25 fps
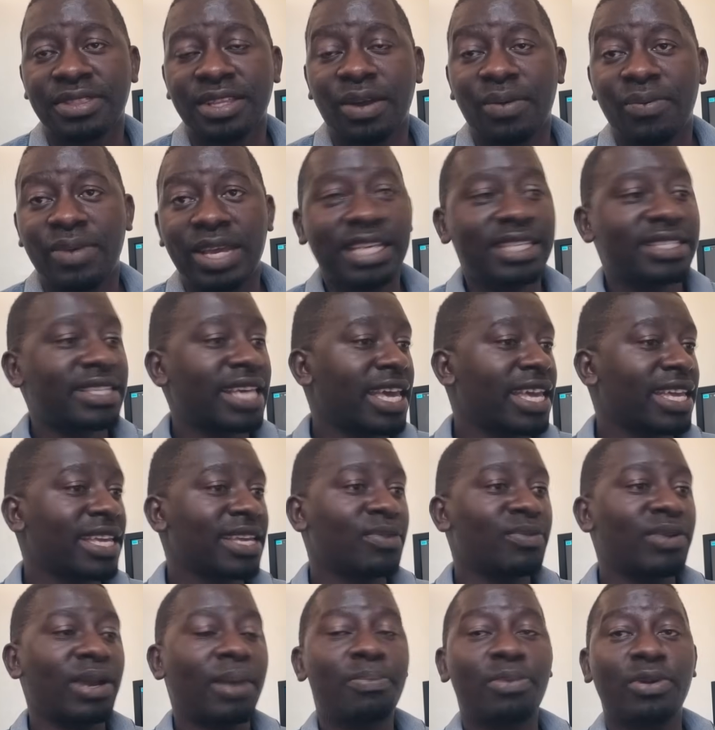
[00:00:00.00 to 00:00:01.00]
We are
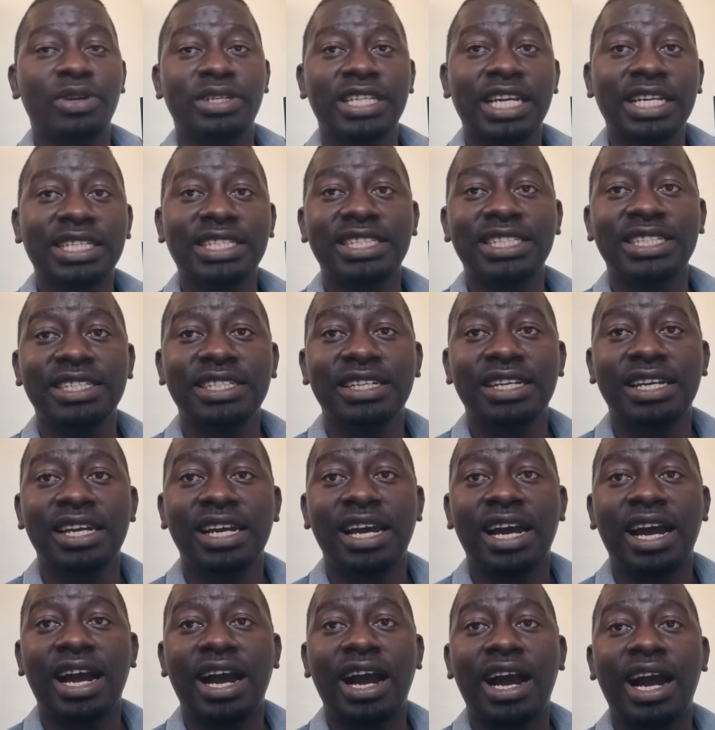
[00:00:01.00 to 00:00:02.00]
saying we are protecting
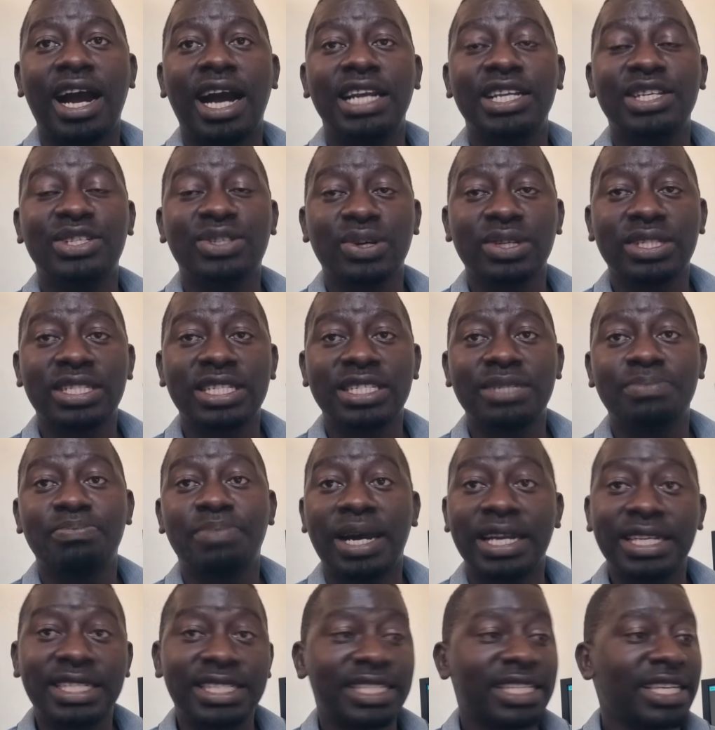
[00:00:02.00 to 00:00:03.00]
resources,
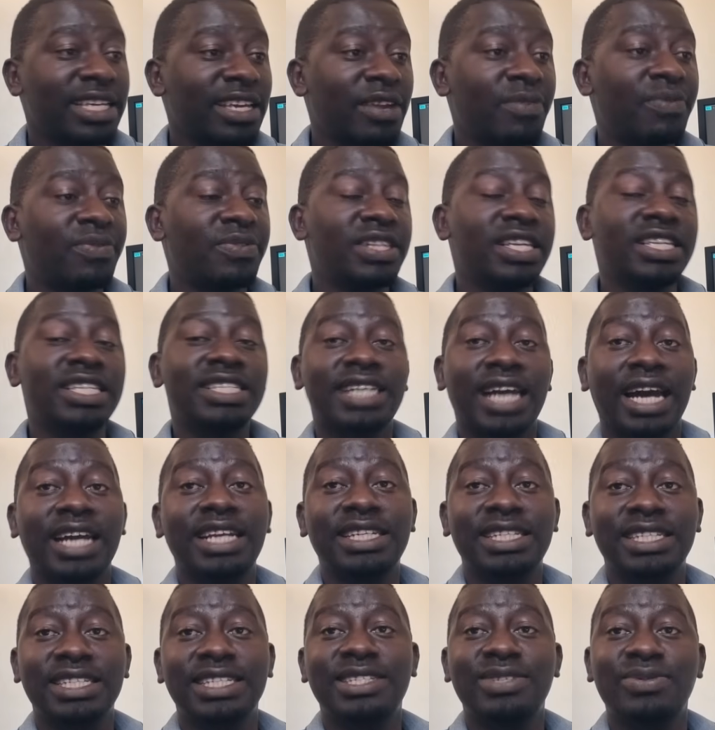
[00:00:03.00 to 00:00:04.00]
but if these
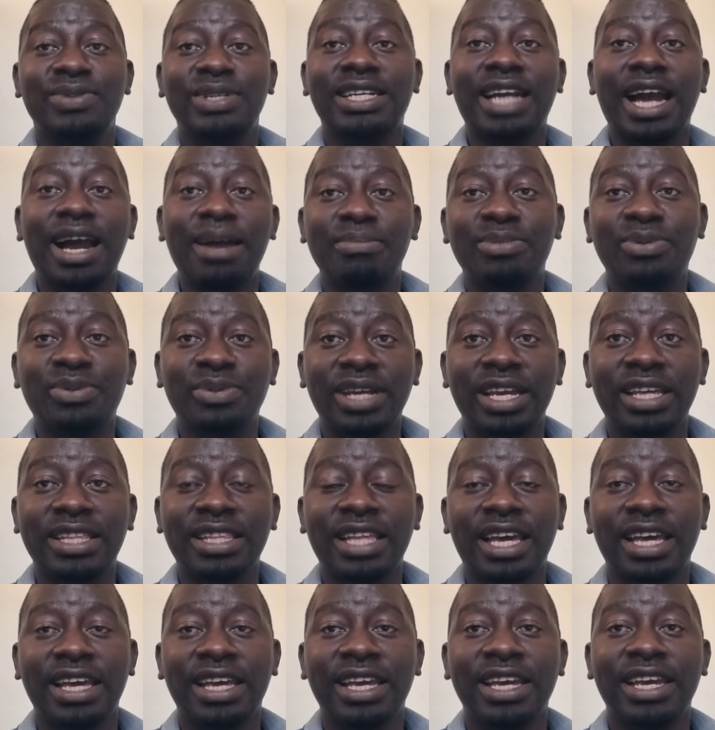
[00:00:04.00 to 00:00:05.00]
countries will come together,